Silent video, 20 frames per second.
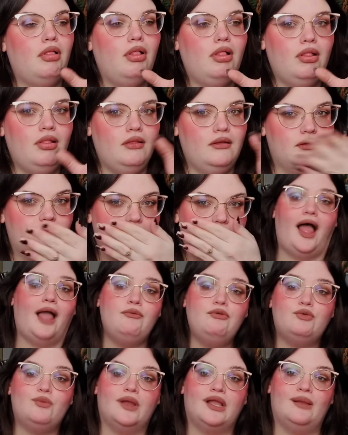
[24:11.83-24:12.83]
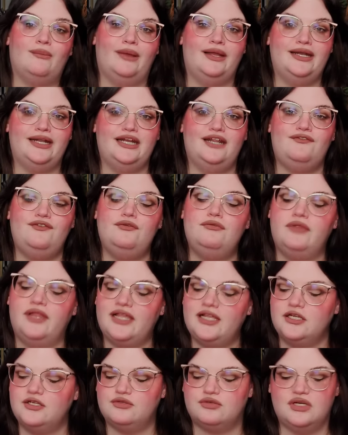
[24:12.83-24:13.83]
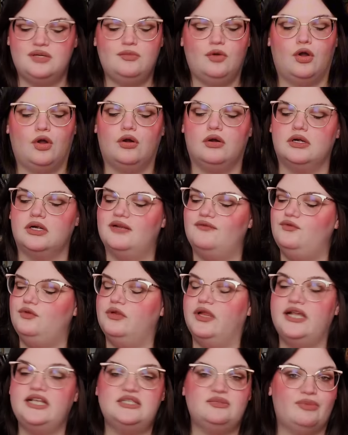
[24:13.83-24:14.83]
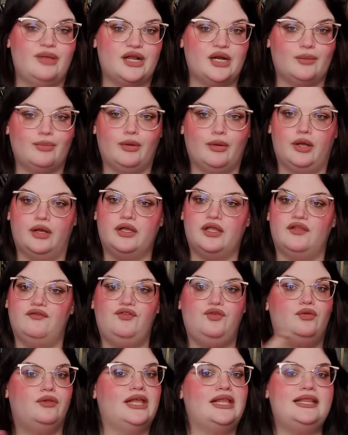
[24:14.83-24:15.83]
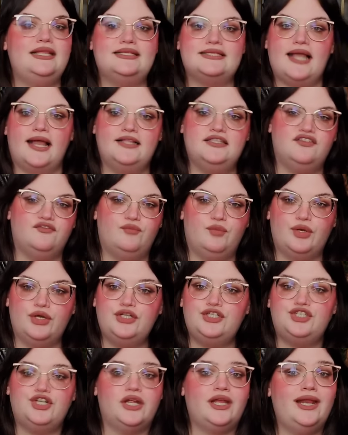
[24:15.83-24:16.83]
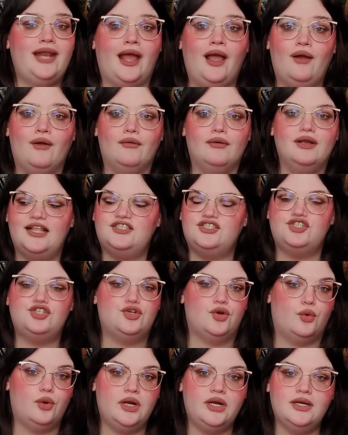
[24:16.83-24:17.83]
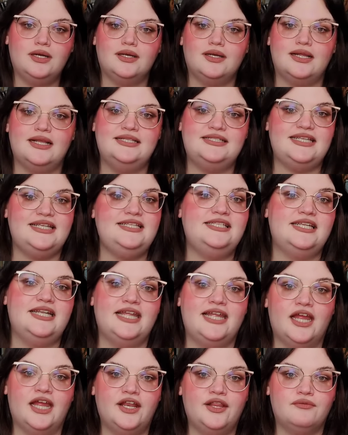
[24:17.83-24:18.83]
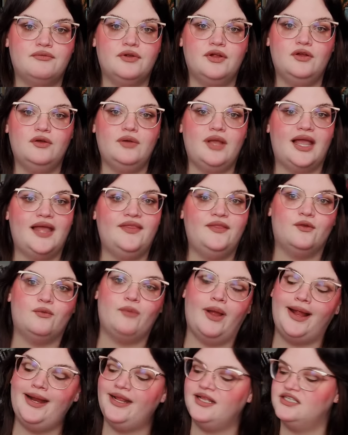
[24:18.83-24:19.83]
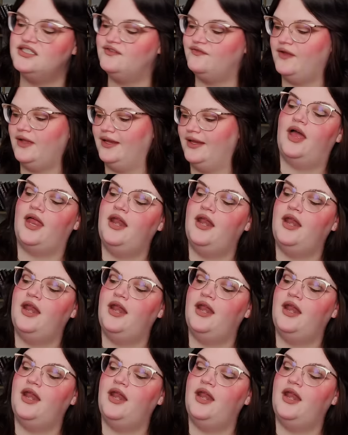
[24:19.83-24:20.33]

ugh. I would recommend it. If you like extreme horror, if you like splatterpunk, if you like these kinds of books, check it out. It's short, it's easy to get through, and the writing is fun.